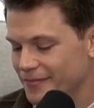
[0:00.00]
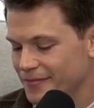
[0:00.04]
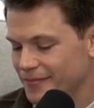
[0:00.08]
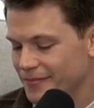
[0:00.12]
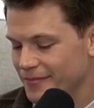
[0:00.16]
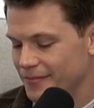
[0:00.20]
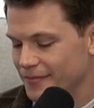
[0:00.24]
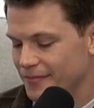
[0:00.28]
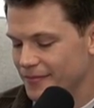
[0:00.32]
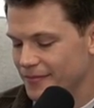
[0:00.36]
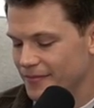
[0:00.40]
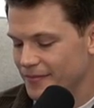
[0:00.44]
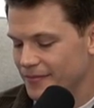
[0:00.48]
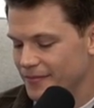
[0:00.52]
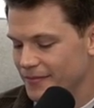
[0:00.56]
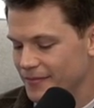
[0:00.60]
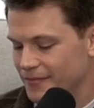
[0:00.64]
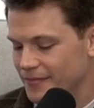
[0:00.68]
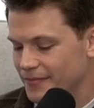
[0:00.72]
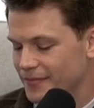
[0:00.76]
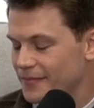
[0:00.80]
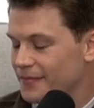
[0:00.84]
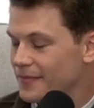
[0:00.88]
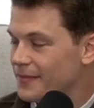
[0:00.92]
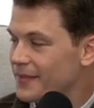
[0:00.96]

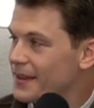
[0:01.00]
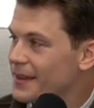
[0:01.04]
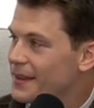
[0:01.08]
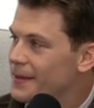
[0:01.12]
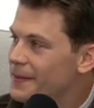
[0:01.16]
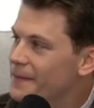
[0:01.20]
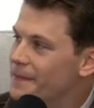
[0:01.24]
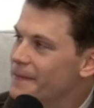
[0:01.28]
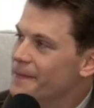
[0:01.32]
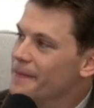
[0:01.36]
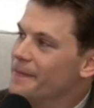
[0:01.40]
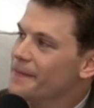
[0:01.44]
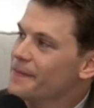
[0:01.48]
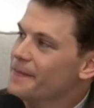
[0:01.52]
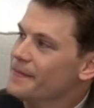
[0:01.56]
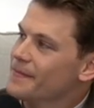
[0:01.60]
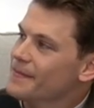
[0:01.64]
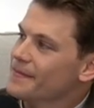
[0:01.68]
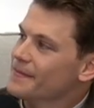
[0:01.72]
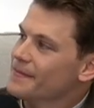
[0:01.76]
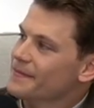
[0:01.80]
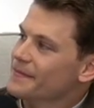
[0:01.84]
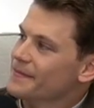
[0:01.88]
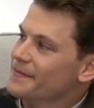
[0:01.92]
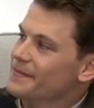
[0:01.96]

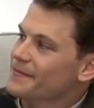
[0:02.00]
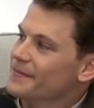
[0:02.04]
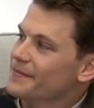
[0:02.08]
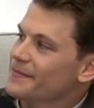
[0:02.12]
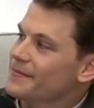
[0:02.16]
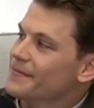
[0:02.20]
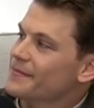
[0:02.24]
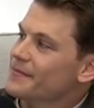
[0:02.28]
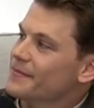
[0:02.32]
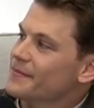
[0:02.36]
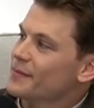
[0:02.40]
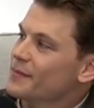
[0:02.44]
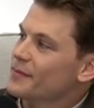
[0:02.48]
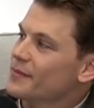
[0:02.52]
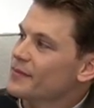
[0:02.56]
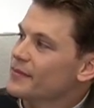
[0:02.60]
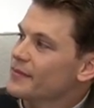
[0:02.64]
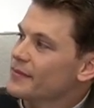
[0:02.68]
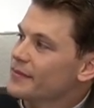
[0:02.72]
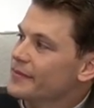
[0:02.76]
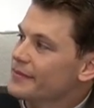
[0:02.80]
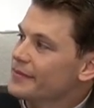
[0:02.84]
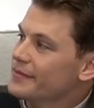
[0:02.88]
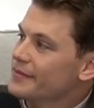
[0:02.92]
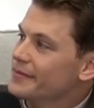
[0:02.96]

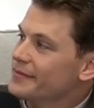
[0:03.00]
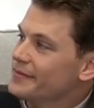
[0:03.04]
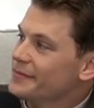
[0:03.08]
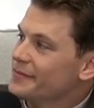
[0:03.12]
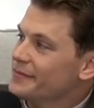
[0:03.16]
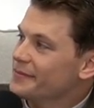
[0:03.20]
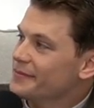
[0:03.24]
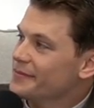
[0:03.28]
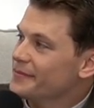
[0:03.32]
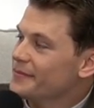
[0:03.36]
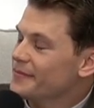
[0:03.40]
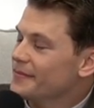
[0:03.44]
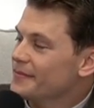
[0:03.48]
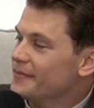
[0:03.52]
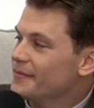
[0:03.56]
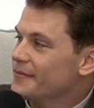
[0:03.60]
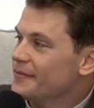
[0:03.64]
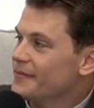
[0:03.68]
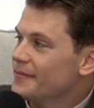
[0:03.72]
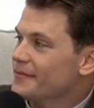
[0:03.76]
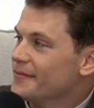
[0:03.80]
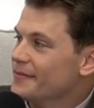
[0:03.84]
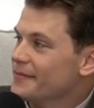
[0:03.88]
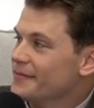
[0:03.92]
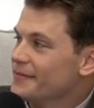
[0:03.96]

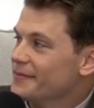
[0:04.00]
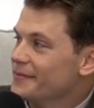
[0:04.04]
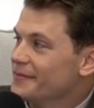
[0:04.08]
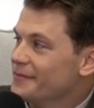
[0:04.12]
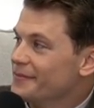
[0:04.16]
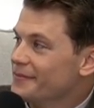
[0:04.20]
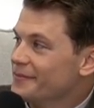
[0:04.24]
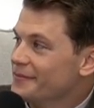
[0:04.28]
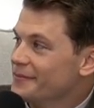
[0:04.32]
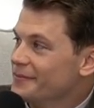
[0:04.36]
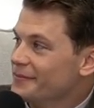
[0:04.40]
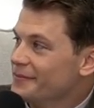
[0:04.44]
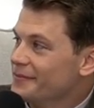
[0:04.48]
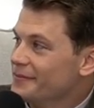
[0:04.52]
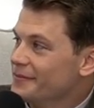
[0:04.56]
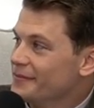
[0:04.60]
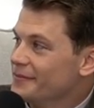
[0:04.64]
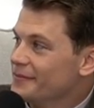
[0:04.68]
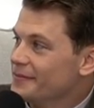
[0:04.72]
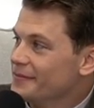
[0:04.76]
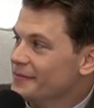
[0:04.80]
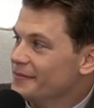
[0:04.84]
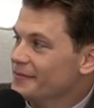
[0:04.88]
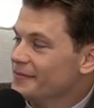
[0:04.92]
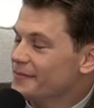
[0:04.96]

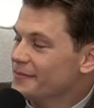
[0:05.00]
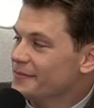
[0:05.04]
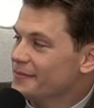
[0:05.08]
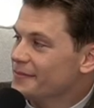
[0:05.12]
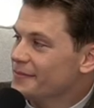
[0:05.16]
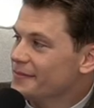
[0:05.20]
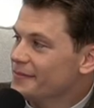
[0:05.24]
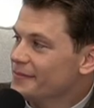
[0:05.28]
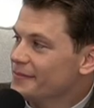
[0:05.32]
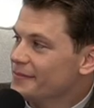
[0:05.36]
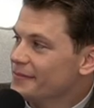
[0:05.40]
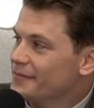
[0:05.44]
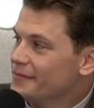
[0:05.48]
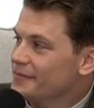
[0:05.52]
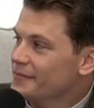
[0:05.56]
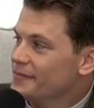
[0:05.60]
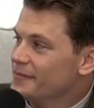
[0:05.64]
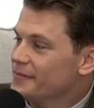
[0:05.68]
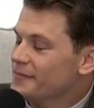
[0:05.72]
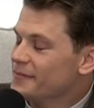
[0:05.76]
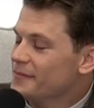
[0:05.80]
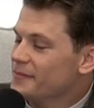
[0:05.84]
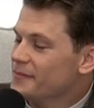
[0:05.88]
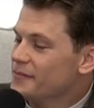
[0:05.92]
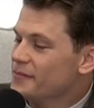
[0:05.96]

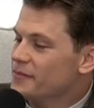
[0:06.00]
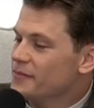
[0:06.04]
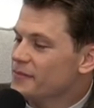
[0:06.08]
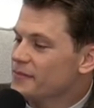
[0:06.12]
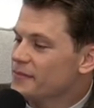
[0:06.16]
[no speech]